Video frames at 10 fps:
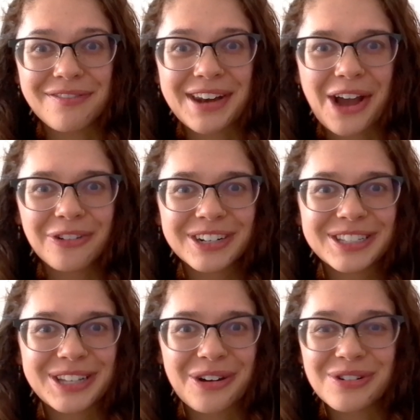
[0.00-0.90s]
7
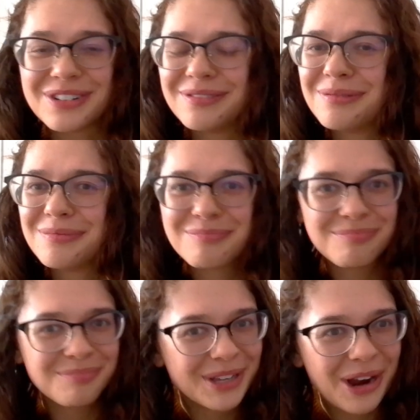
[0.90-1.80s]
hours. So,
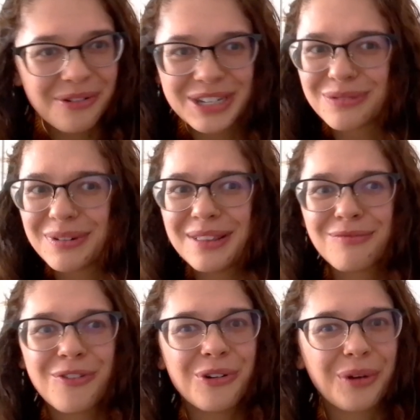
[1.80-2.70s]
just
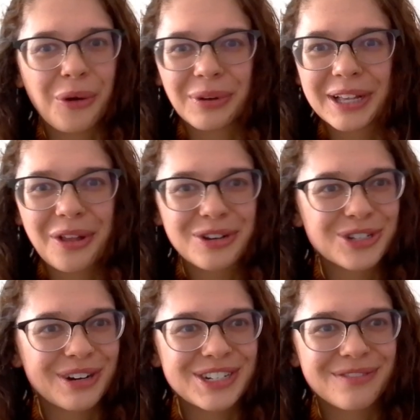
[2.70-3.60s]
went for a really long
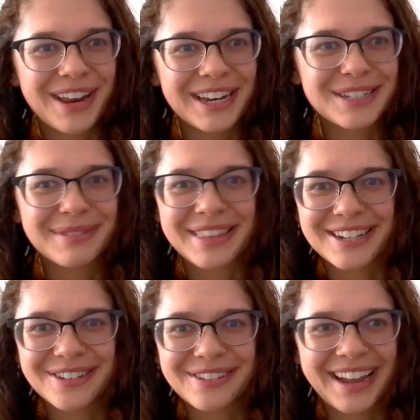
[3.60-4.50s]
stretch of days, but
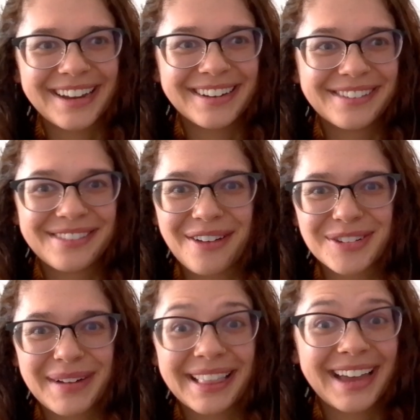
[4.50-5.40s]
that's okay. That
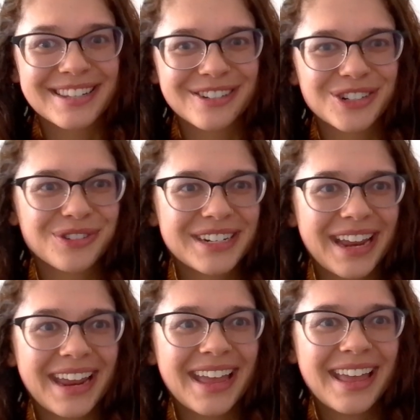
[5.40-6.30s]
was my last surgery
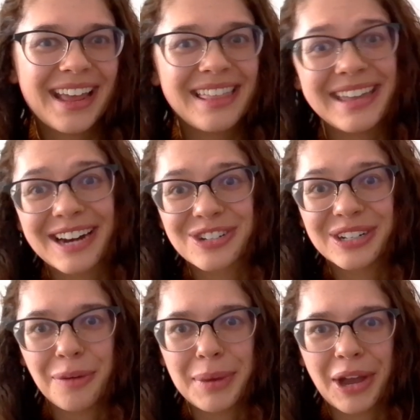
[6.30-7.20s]
day. They
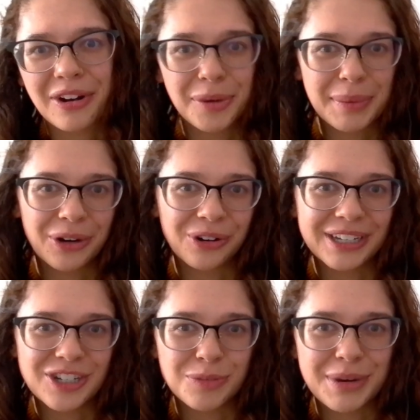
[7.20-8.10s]
actually let me out a little bit
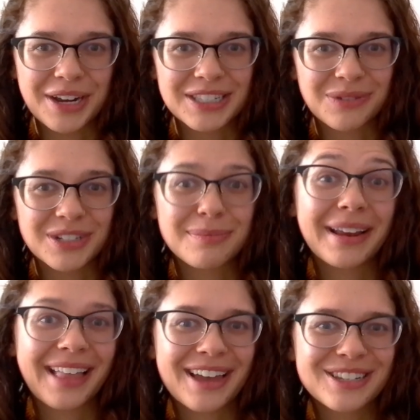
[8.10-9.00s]
early just because it was
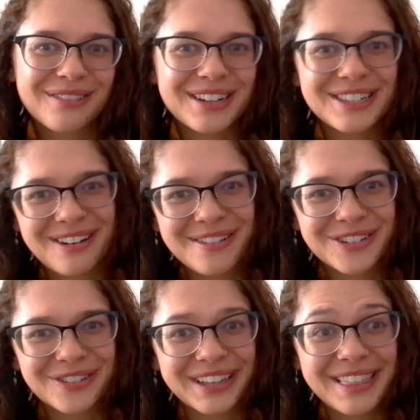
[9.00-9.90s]
my last one. So I
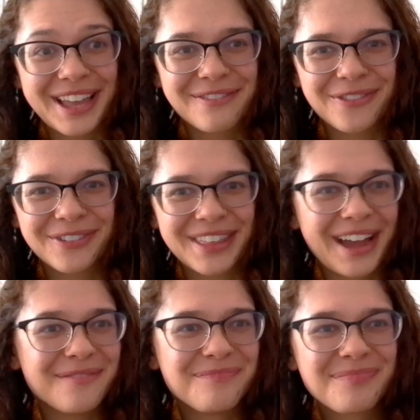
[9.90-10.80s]
was really thankful for
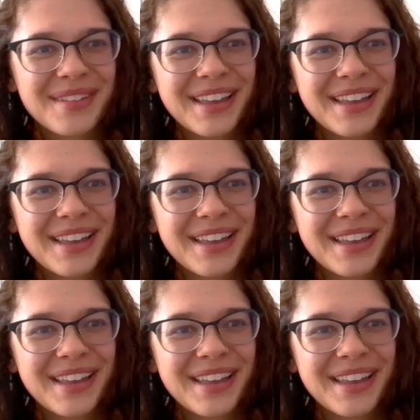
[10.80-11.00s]
that.